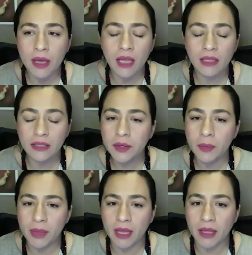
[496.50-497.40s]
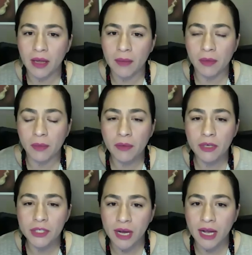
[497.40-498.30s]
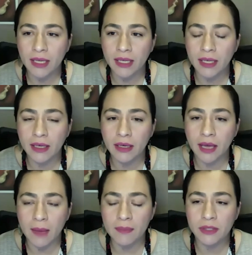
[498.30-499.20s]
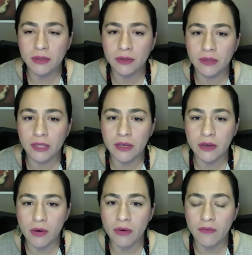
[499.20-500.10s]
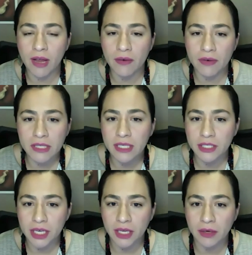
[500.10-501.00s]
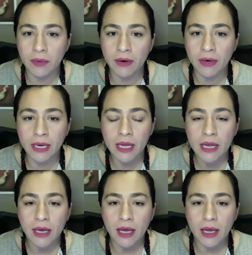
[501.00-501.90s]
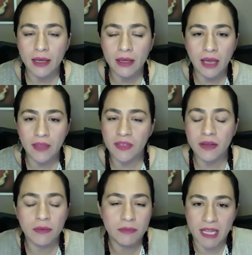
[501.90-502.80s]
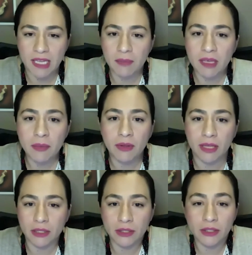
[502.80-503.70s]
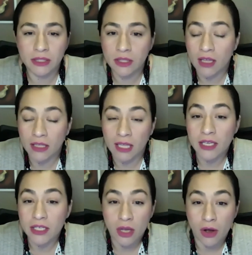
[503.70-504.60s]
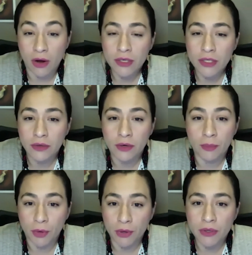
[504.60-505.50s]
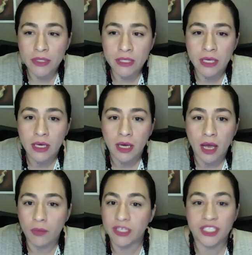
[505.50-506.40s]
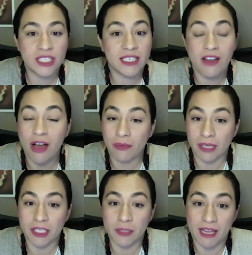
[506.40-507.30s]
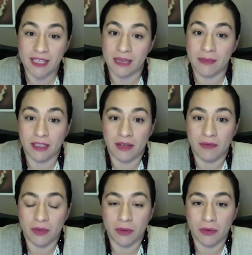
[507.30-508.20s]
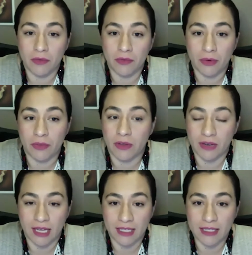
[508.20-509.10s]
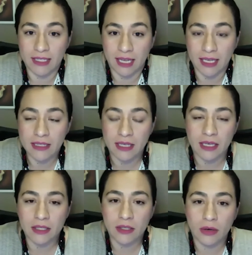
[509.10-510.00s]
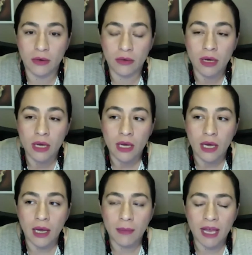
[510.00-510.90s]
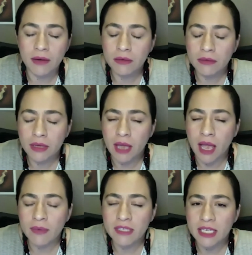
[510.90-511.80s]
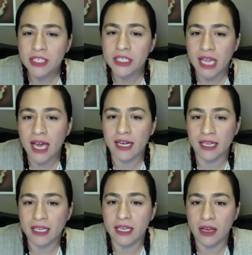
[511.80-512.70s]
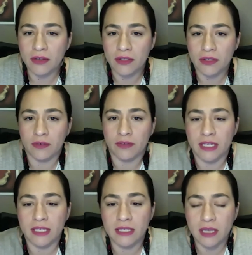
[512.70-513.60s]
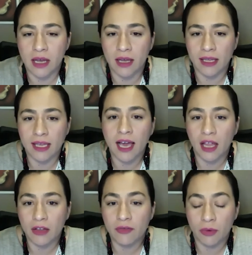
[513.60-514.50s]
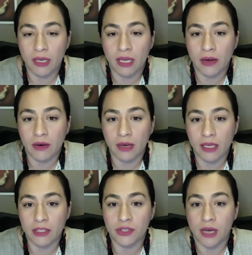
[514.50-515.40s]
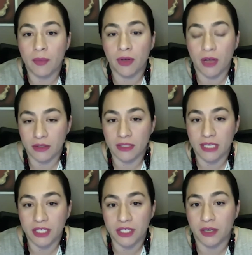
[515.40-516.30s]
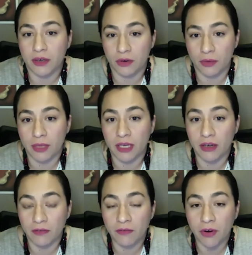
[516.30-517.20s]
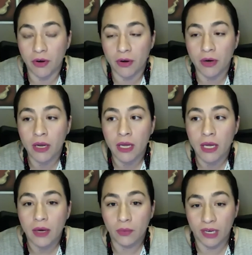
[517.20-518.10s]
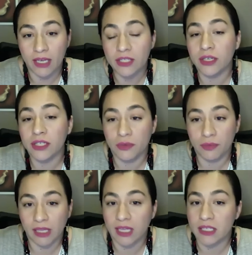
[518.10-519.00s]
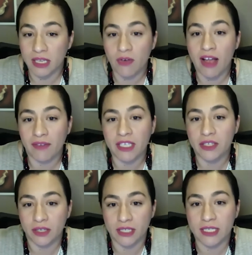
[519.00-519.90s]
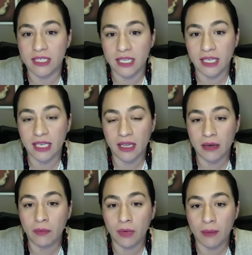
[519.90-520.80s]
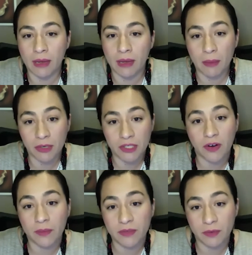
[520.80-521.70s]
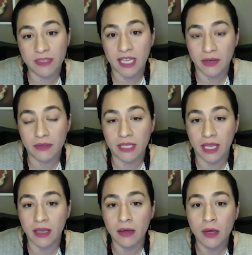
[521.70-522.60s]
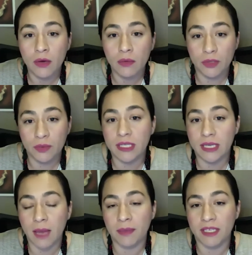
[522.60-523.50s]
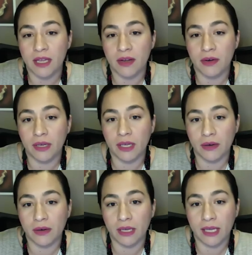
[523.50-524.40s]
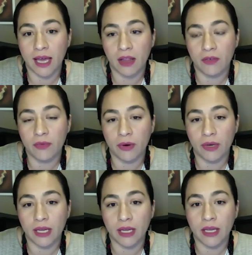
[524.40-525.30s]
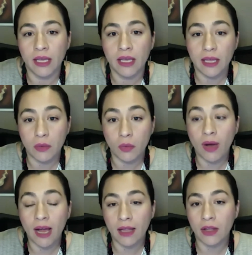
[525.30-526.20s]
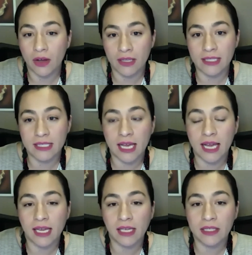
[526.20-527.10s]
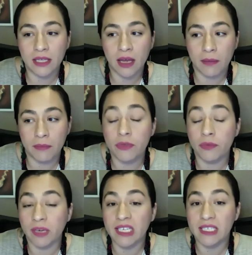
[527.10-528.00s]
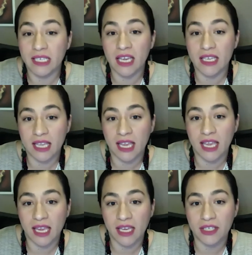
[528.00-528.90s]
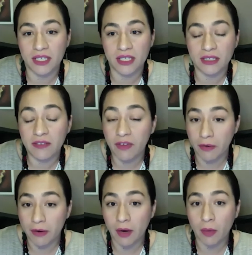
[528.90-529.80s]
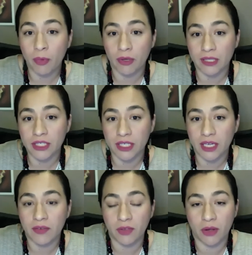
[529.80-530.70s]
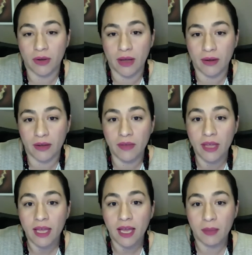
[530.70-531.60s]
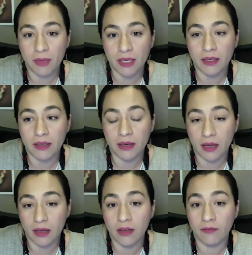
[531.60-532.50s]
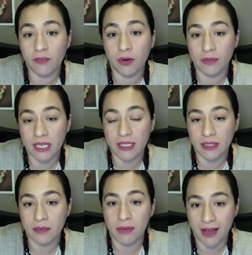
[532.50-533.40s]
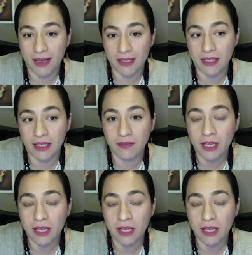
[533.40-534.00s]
little bit. I mean, we were tracking absolutely the coronavirus in January. I think with many people, it looked a lot like SARS or MERS, which did not reach pandemic level for the United States. And so I was actually at an Indian Health Service, California area tribal consultation and urban confer when I started to realize the gravity started to sink in. One of my members comes from San Jose, which was an epicenter here in California. And while on site, 3 TSA agents at the very airport that she had flown out of had been confirmed tested positive.